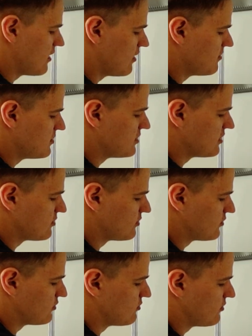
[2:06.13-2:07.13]
M is
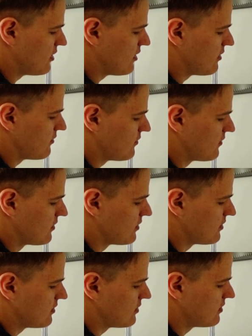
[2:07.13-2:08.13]
equal to F
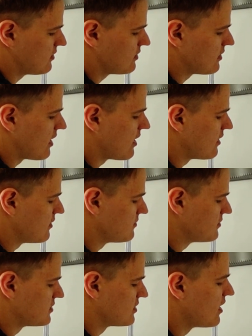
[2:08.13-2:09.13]

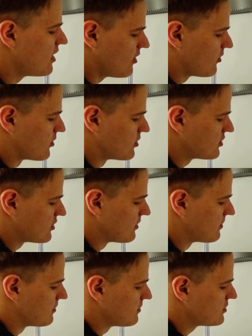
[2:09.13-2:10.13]
times, or
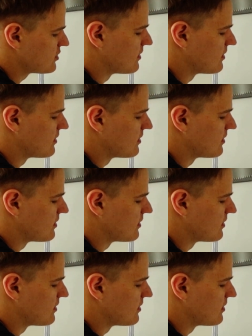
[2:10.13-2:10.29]
some